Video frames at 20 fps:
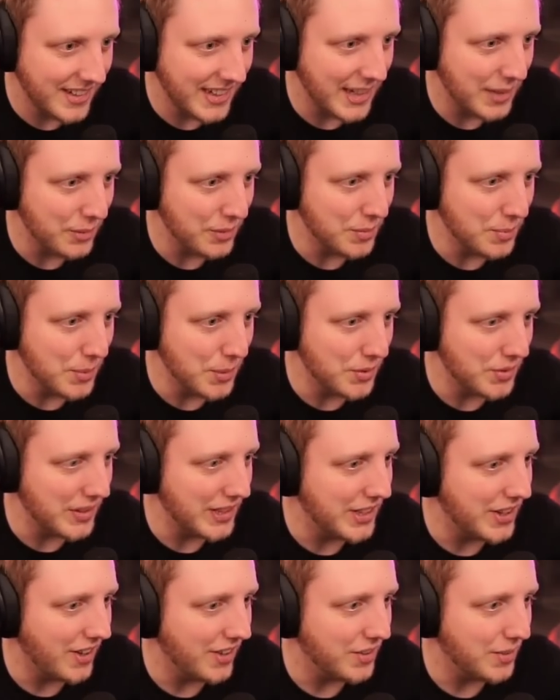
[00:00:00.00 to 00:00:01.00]
It was mostly
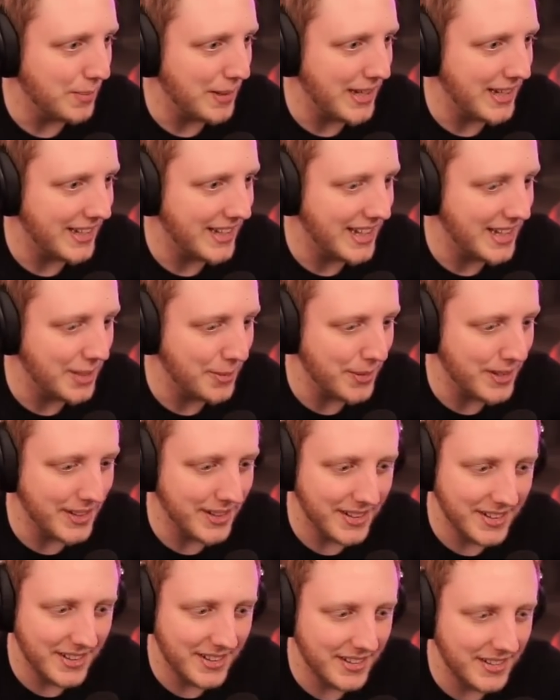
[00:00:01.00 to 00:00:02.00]
cosmetic anyway.
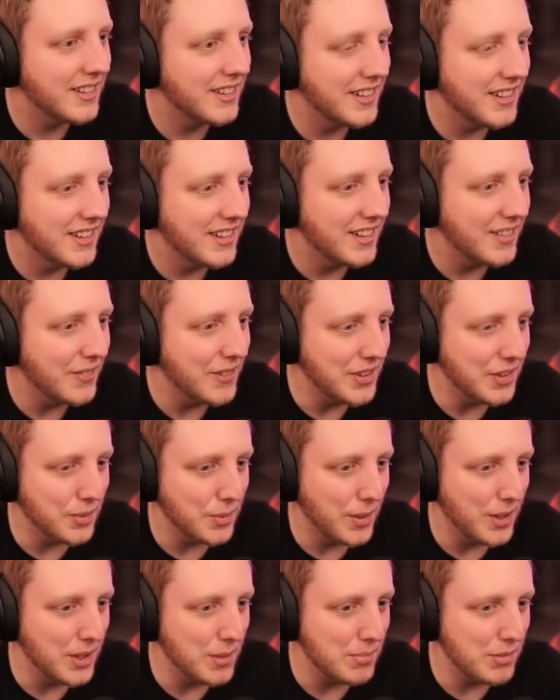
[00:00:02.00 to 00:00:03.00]
We just
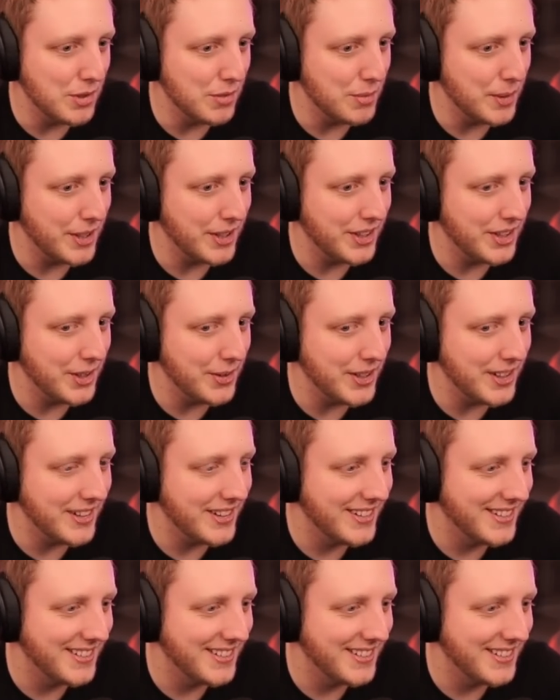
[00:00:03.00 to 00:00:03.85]
wanted to prove we could do it.